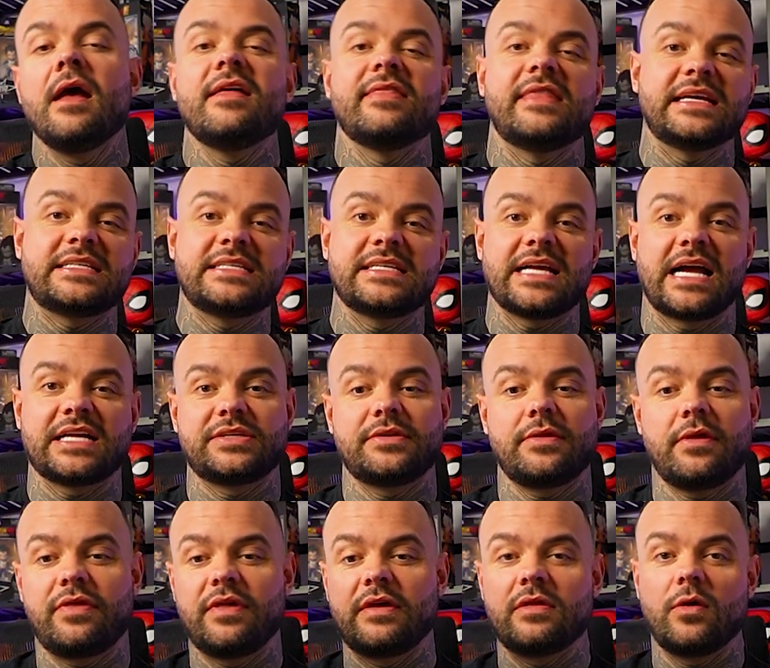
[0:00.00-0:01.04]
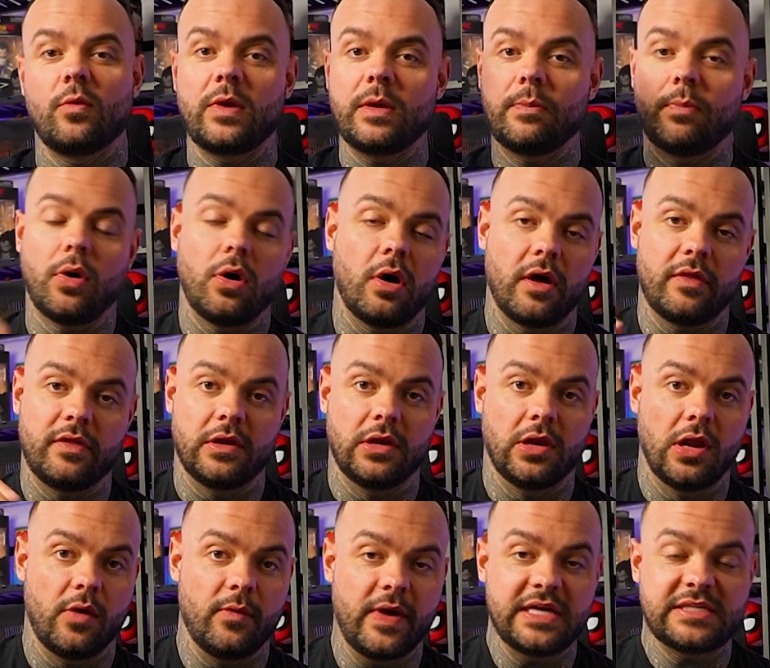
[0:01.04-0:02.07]
This is actually the thing that we put at the
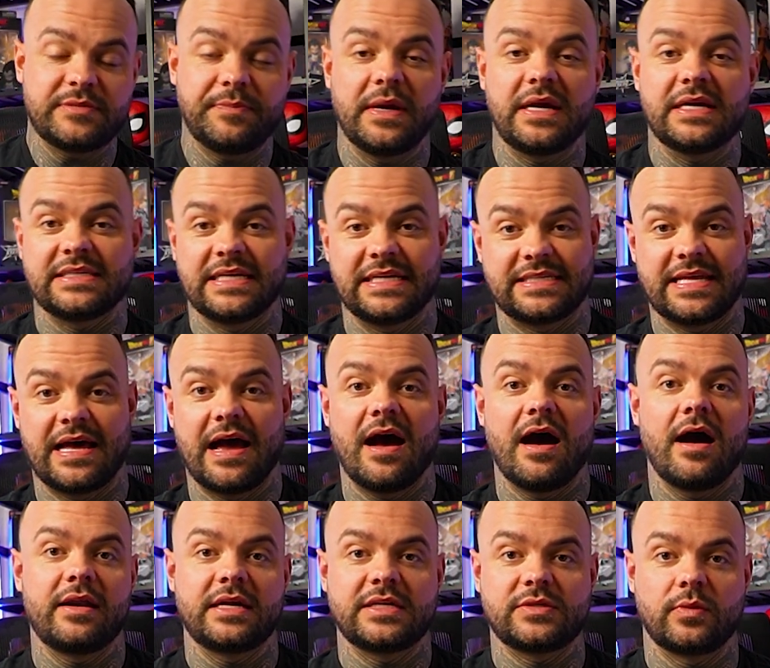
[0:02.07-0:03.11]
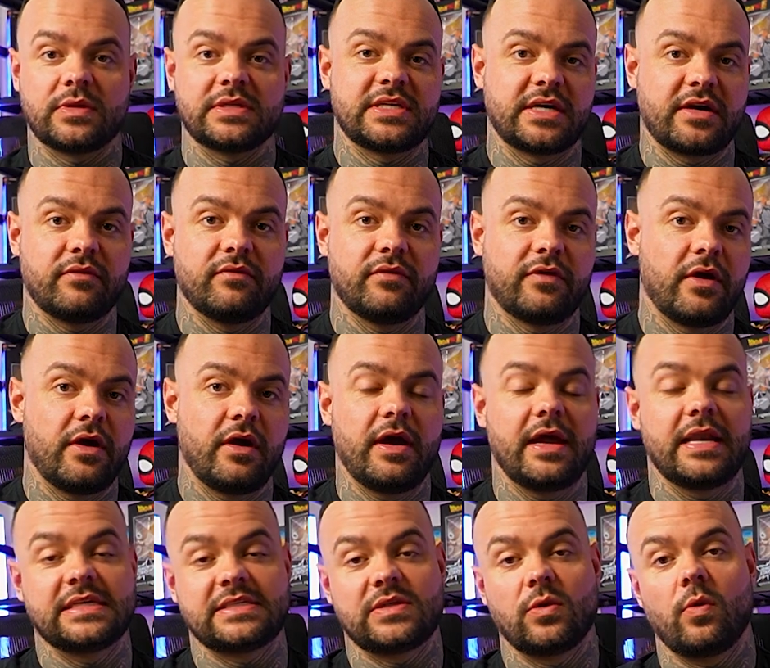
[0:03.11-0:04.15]
lowest because it's the hardest one to convert
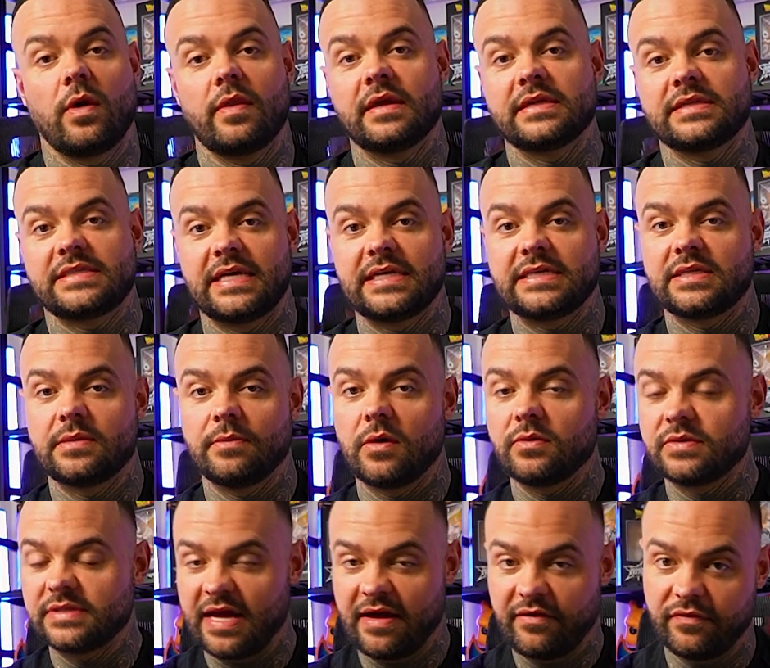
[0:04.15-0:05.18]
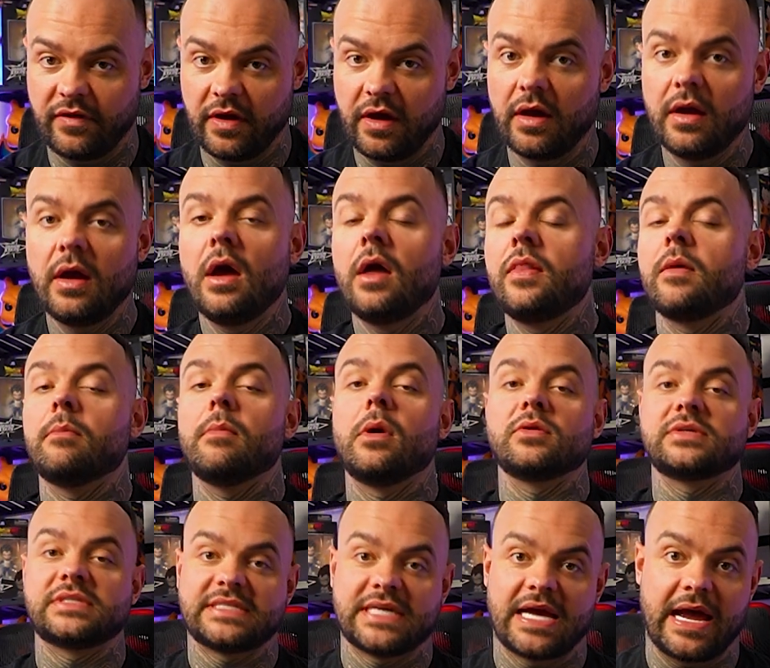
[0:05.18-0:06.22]
and it's the one that takes the most effort, the
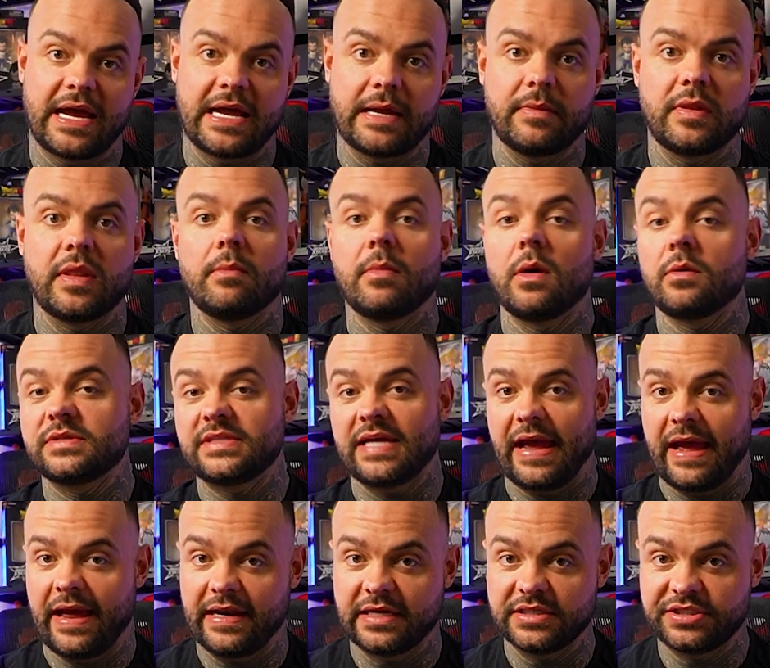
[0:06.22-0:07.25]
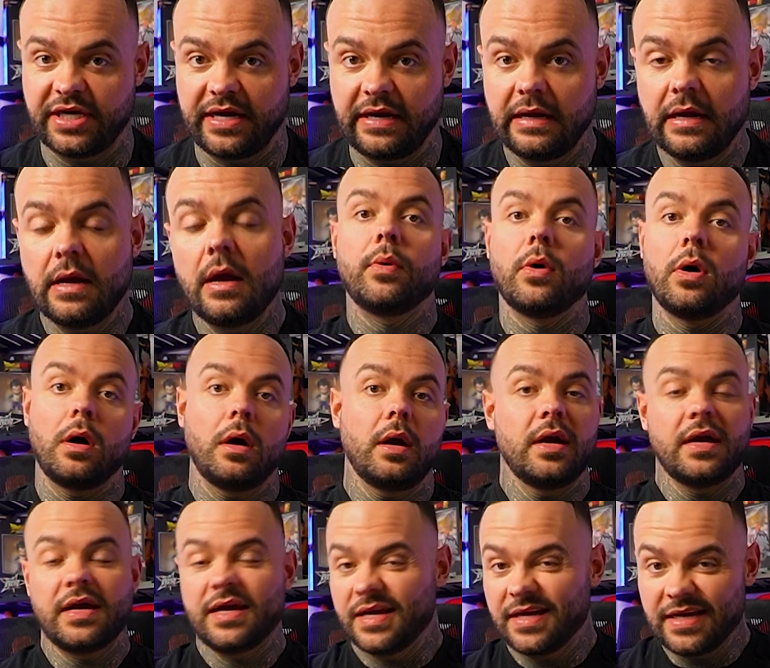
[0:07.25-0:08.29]
most time and the most energy. But
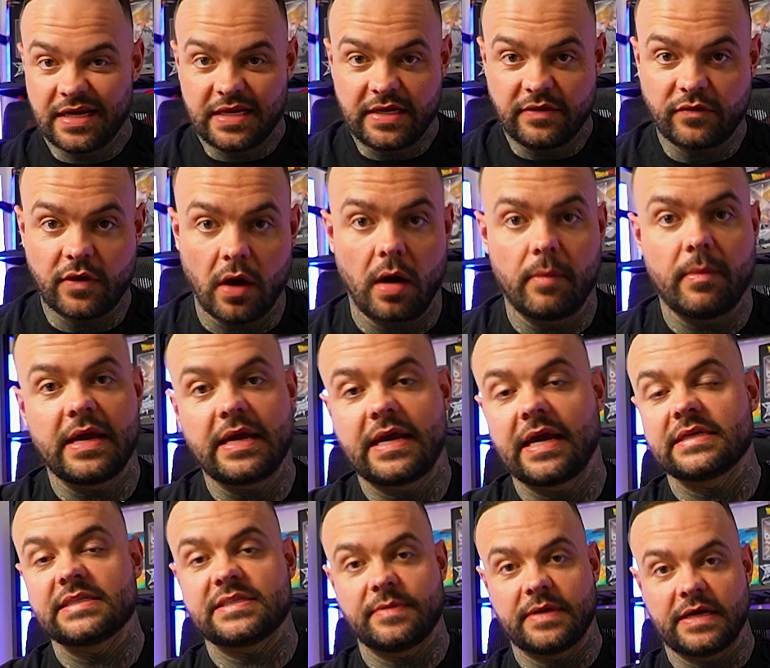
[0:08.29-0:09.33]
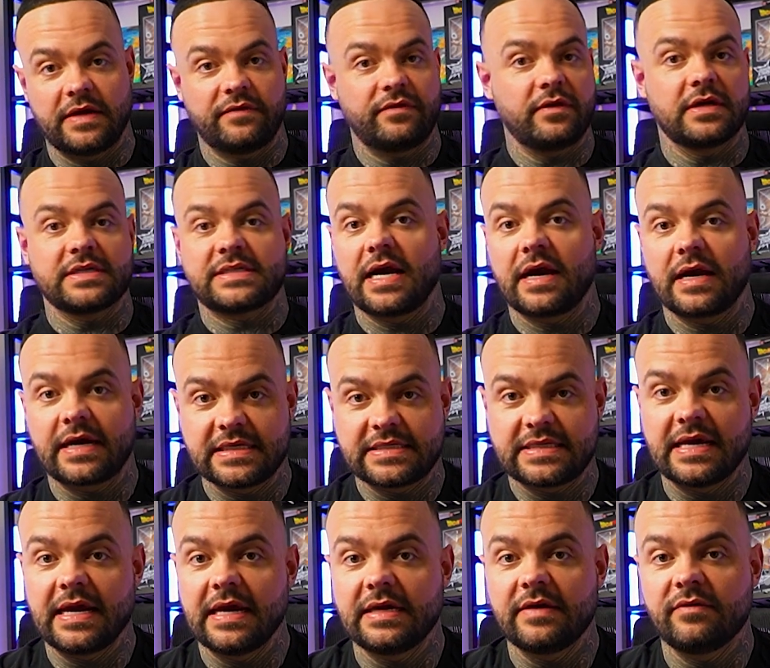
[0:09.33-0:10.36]
you've got to make ends meet. If you've got targets
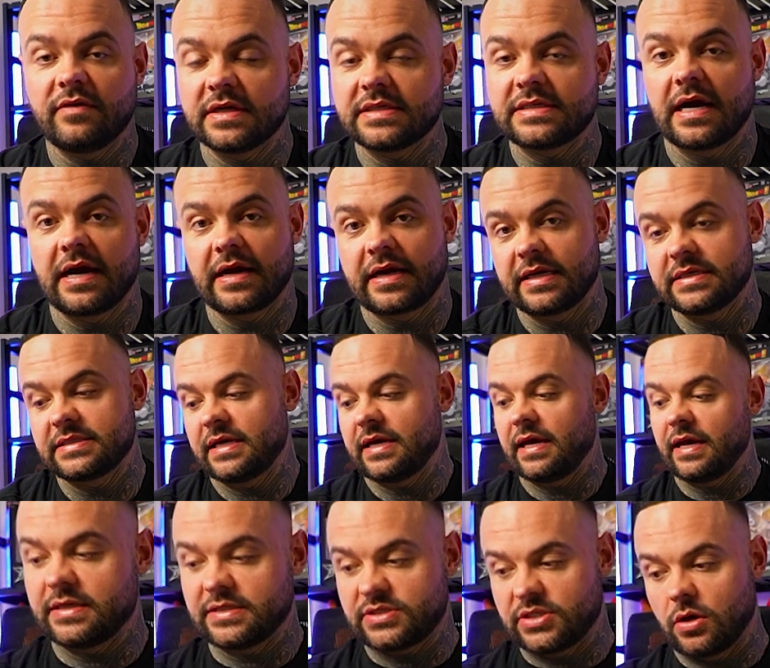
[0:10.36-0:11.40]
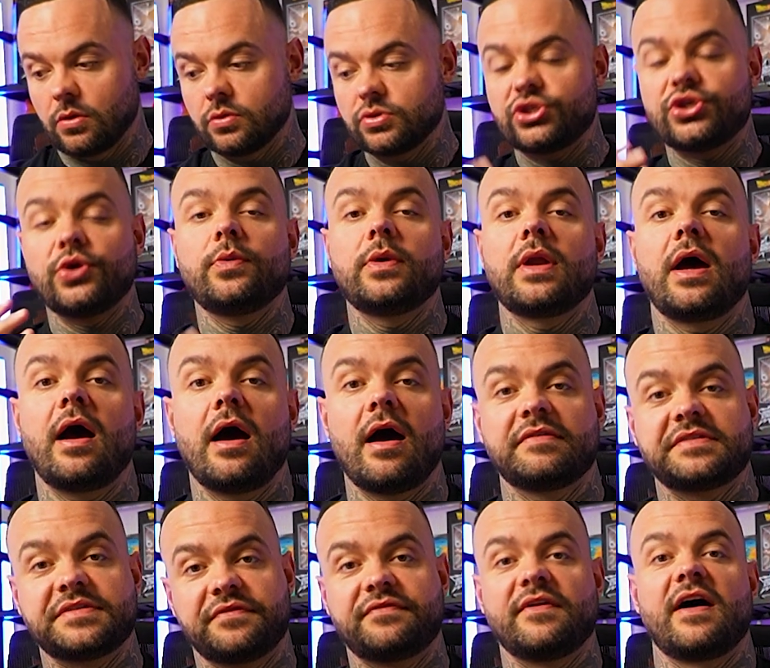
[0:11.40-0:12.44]
to hit, you've got targets to So 2.5%
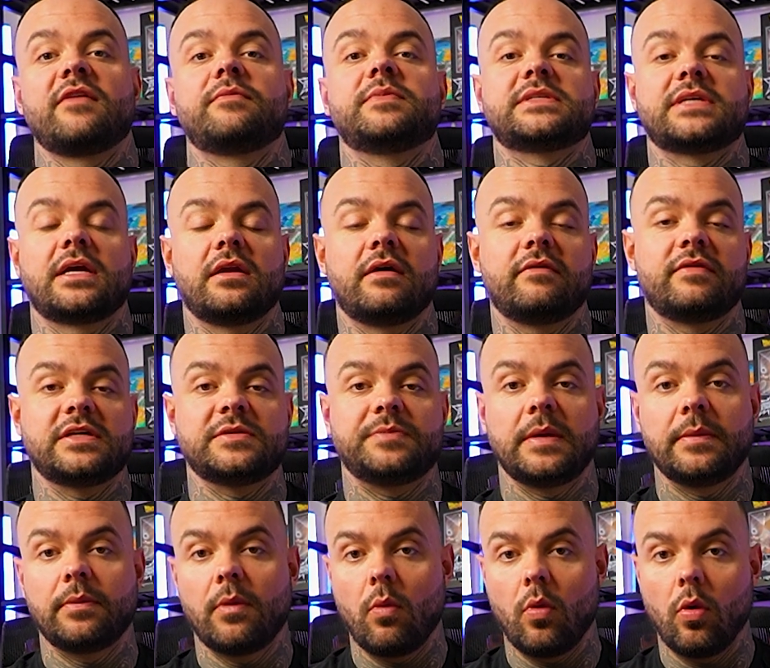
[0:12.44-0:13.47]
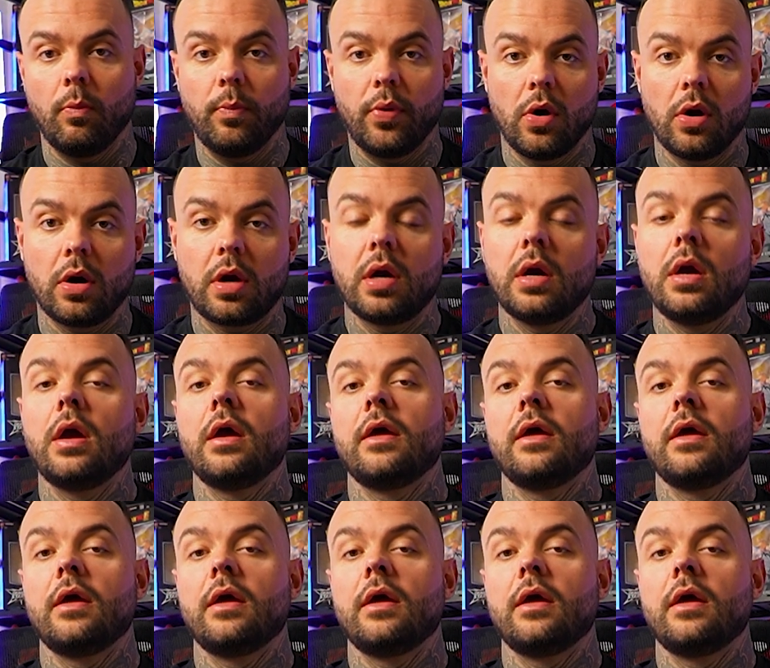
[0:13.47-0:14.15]
to 5% of these people will book.